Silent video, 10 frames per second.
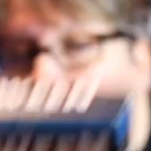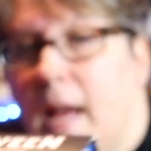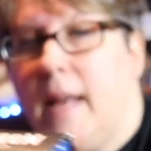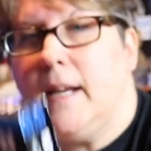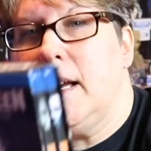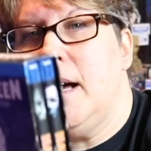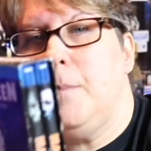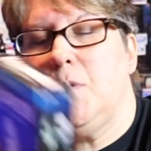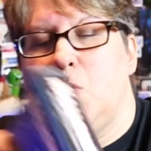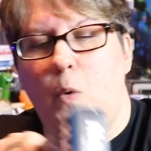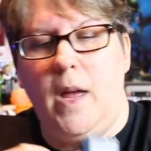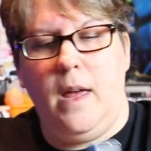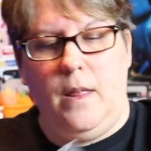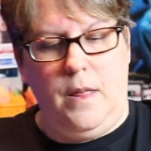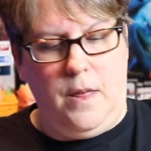And it comes
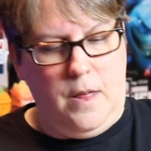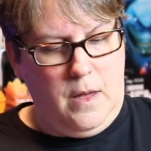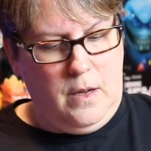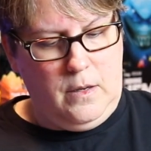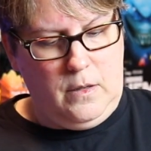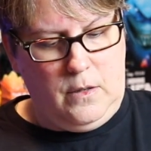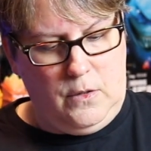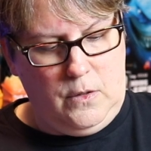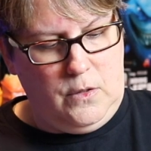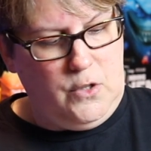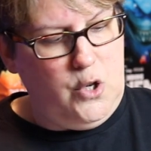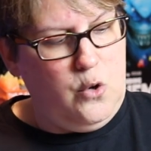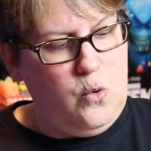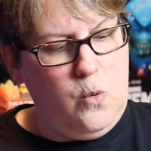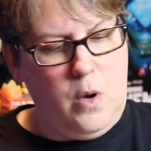with
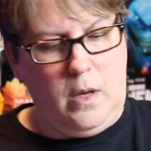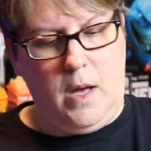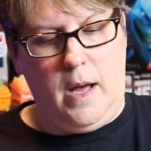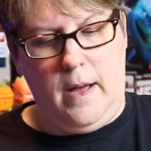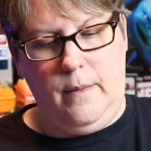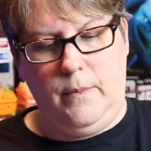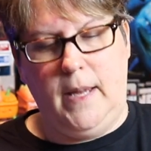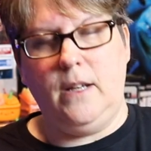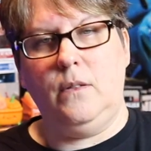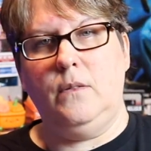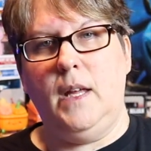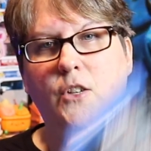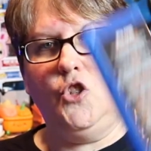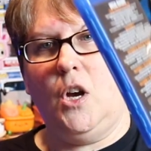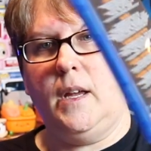two like
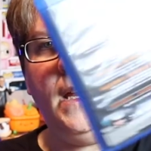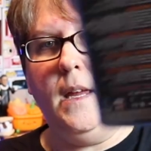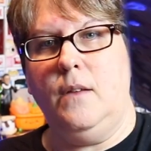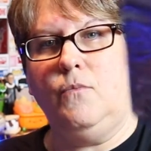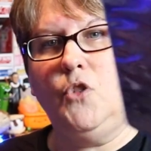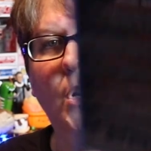chunky